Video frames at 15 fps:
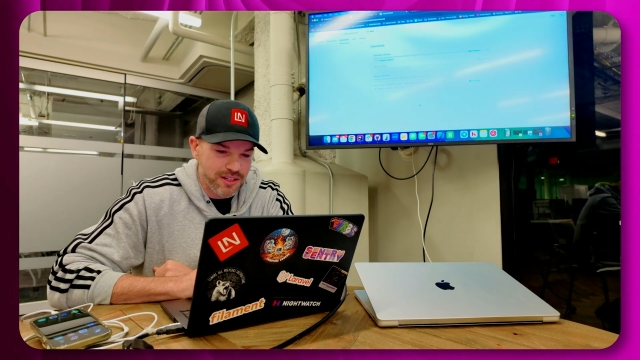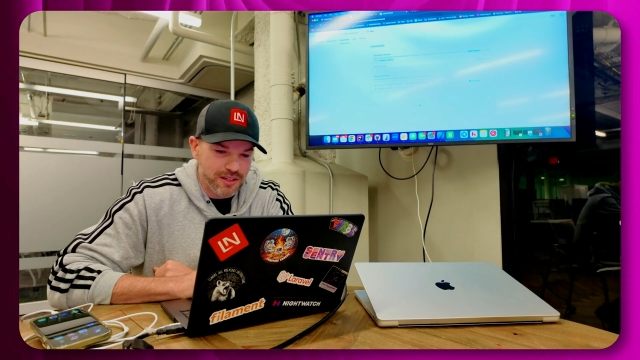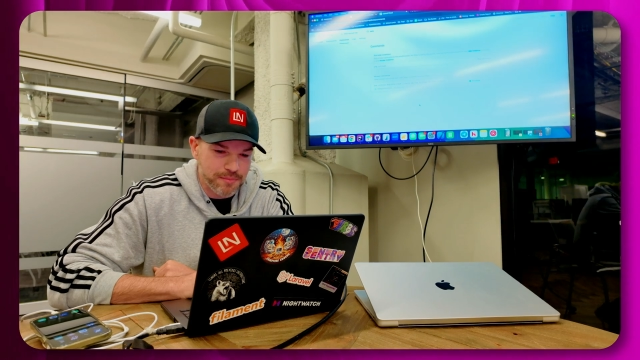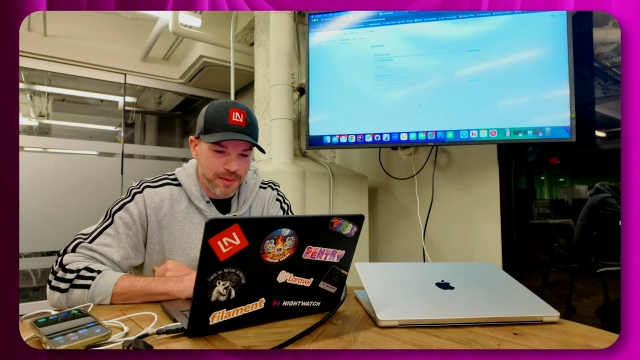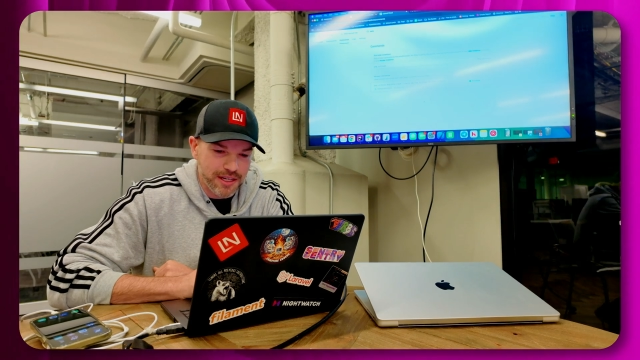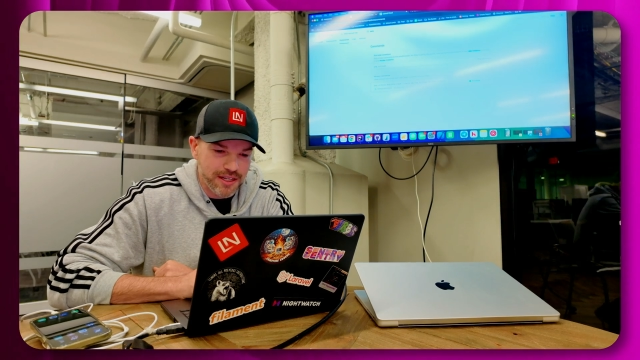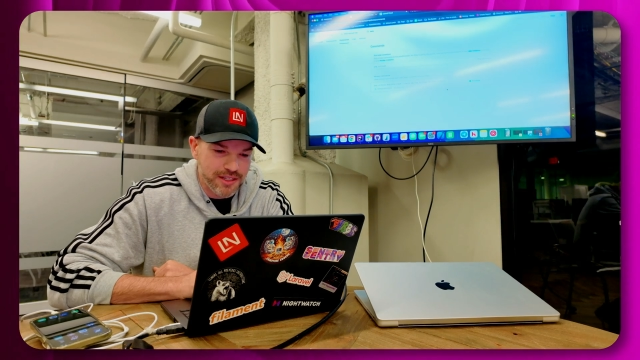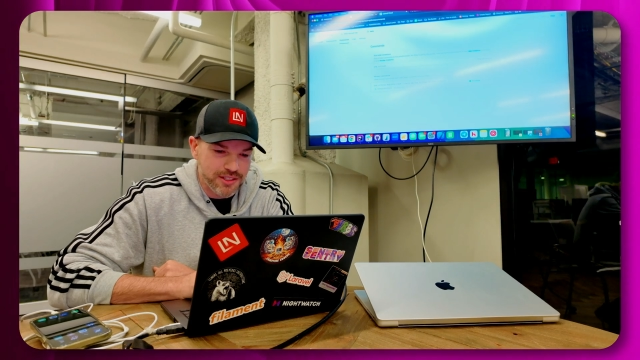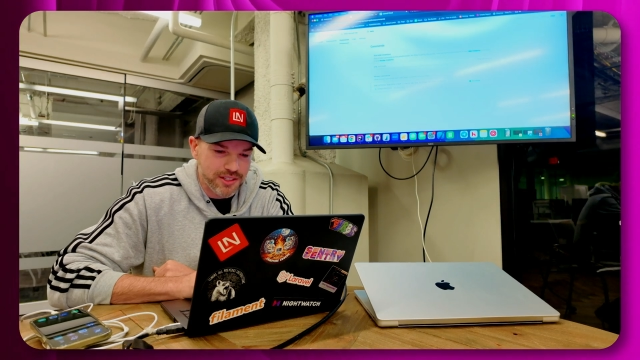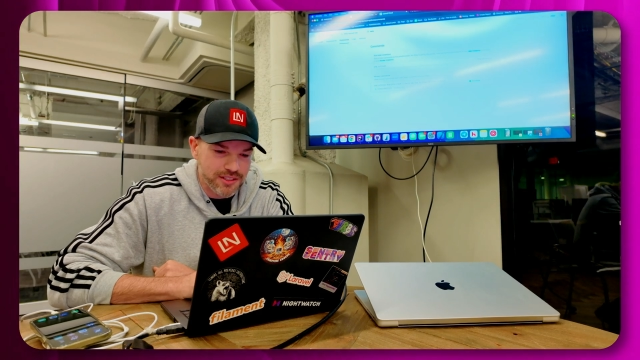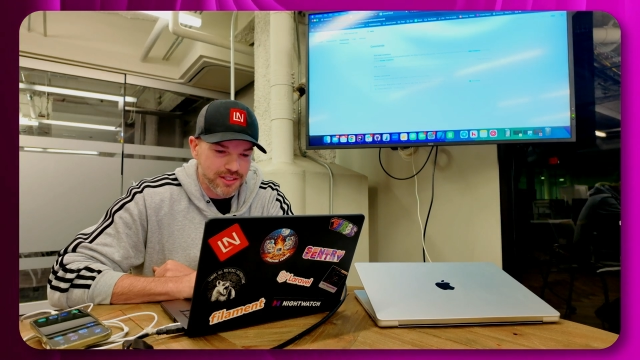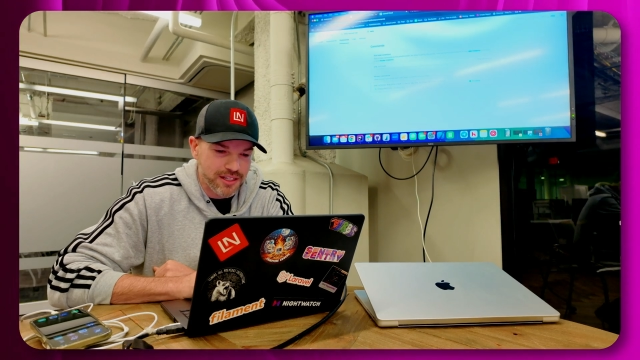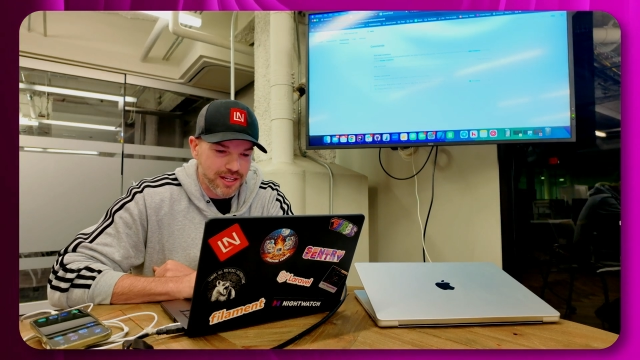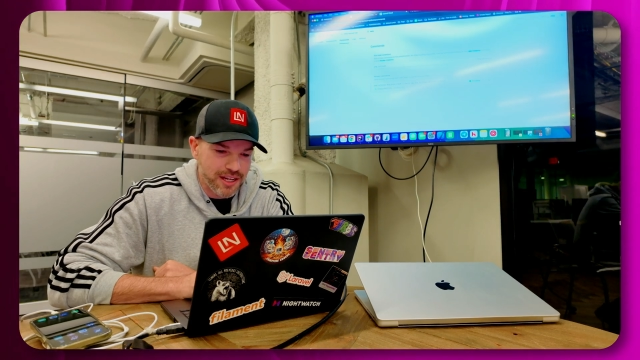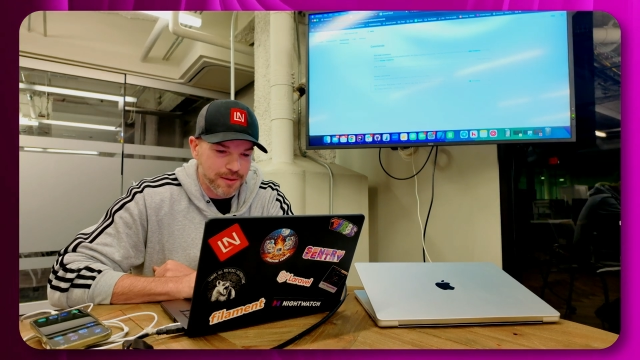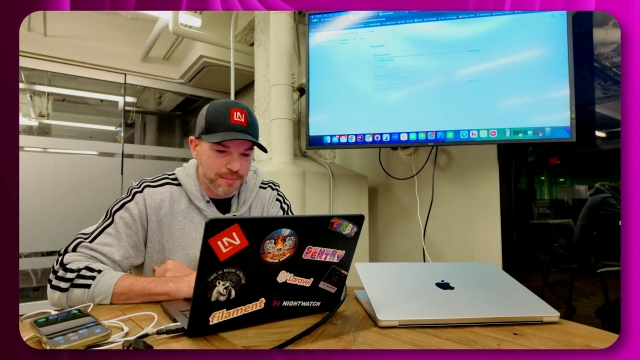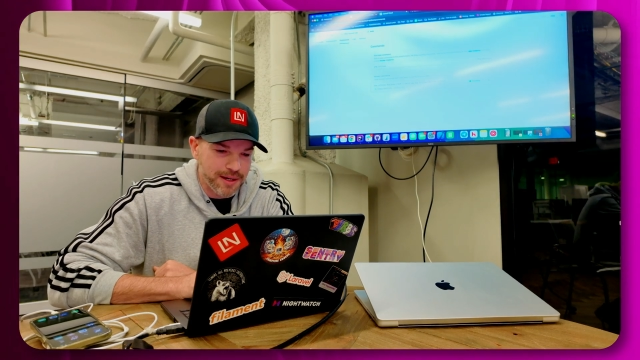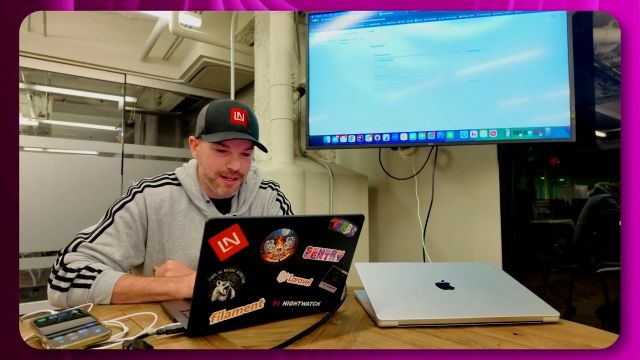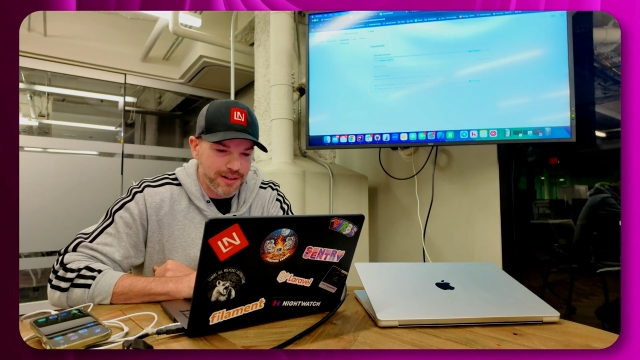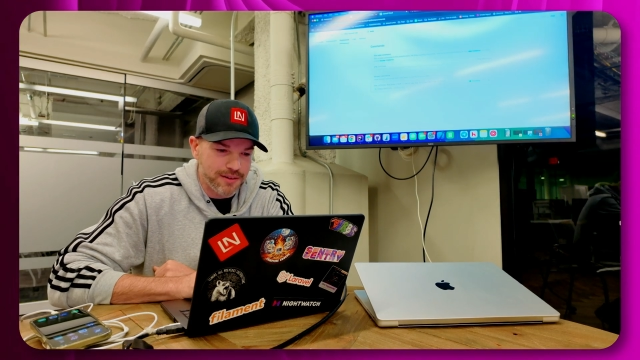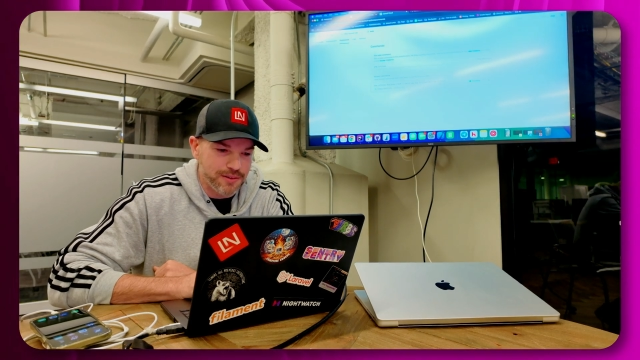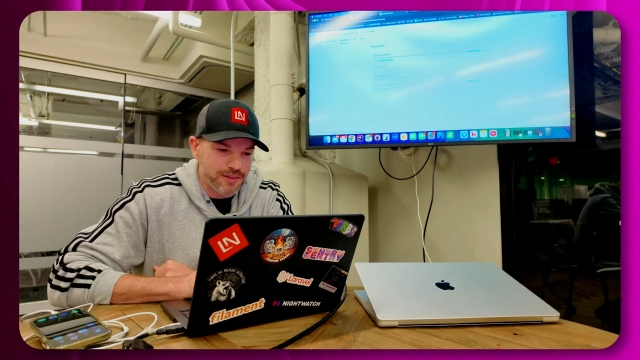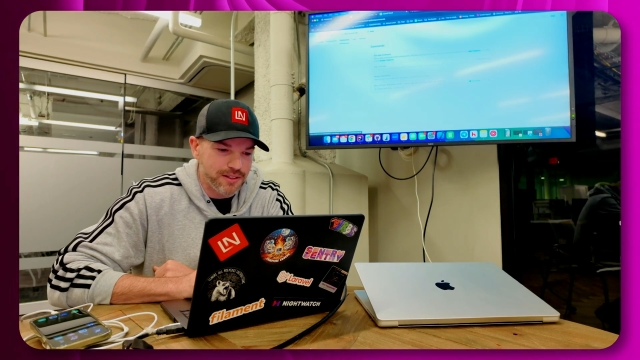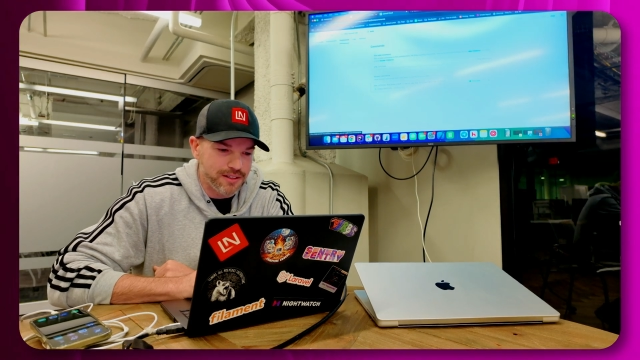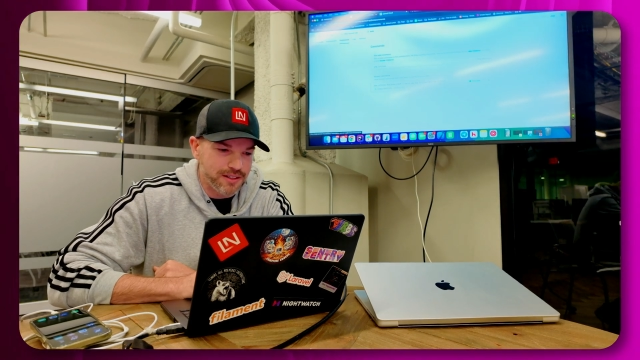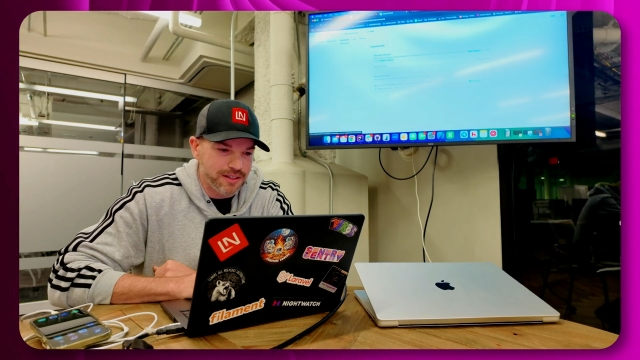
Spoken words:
command just came out.